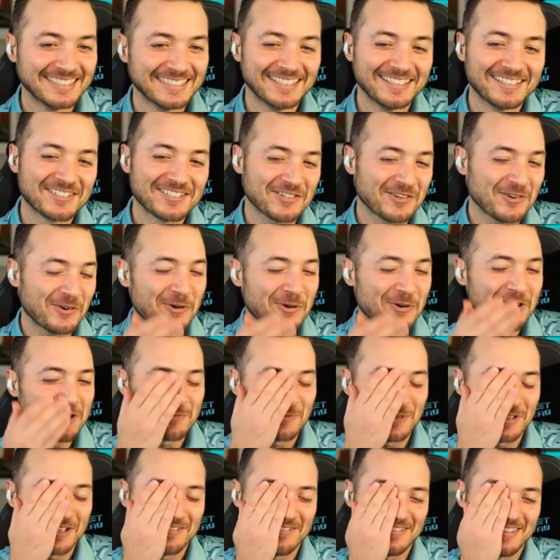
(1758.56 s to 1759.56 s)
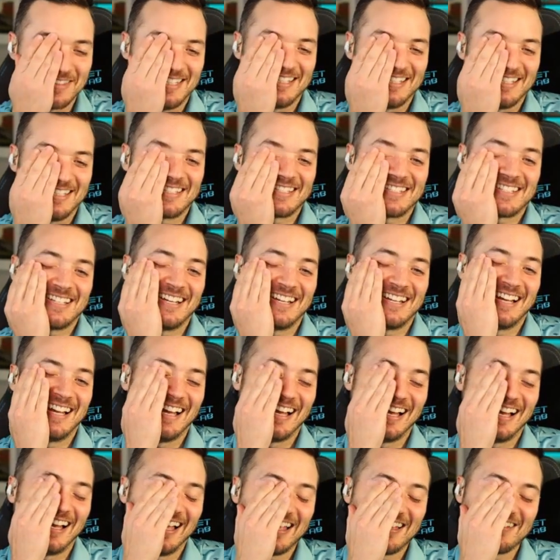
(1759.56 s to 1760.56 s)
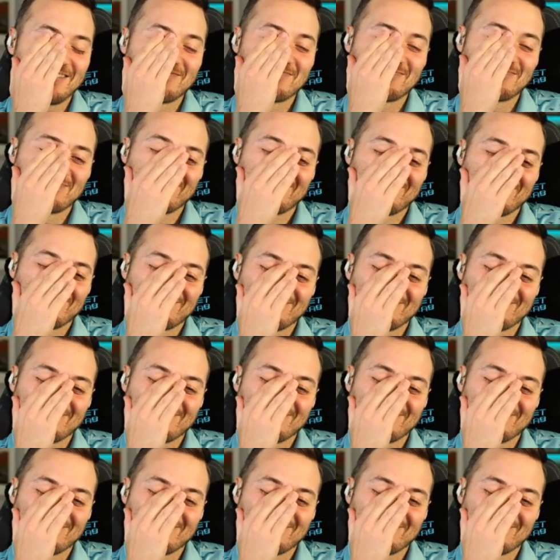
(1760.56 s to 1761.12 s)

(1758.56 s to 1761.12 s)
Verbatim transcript: it's always one of these. Um,